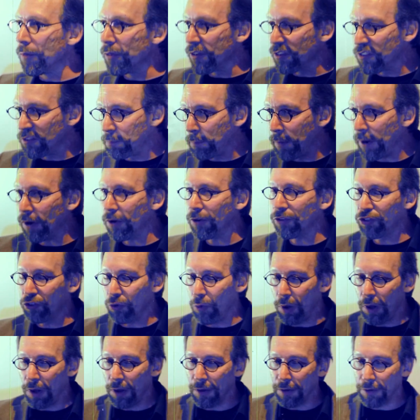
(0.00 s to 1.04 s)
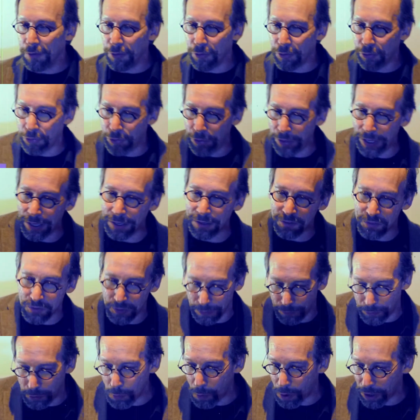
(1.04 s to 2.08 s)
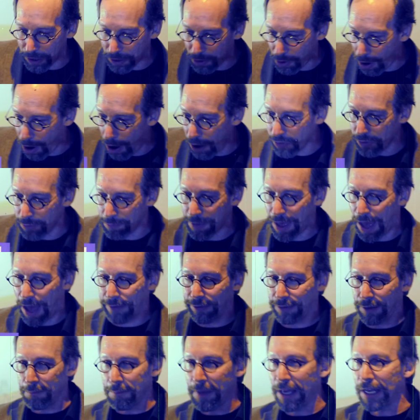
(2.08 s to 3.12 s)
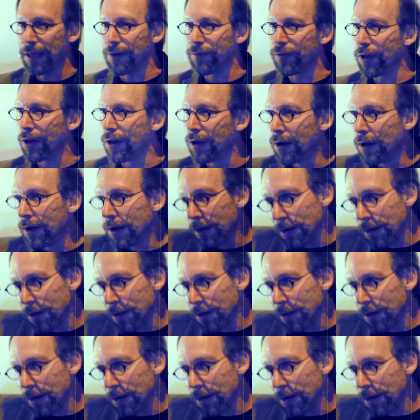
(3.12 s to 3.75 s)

the spiritual things, if you want to call them that, that many of the